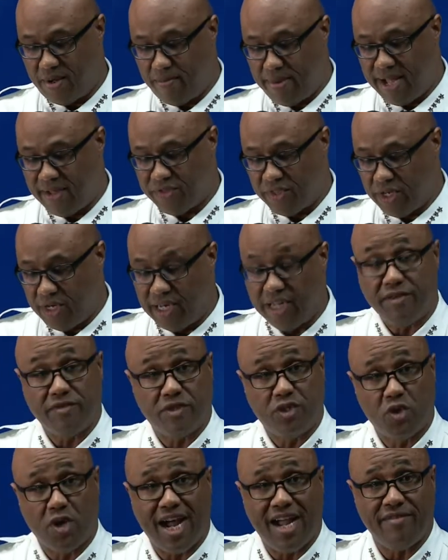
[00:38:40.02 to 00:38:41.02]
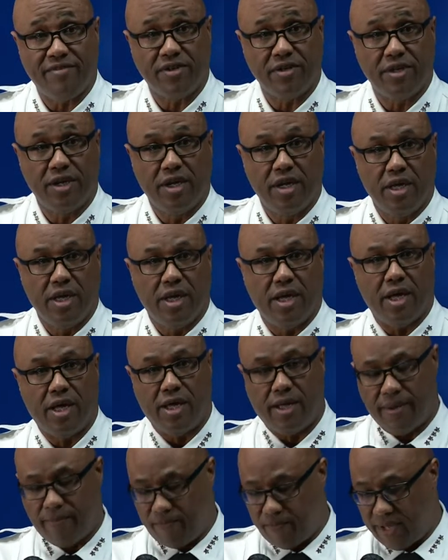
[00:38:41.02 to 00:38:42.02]
About the Lyft driver
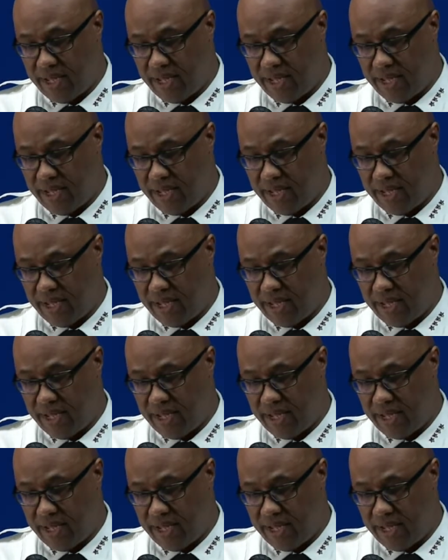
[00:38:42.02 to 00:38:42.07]
uh,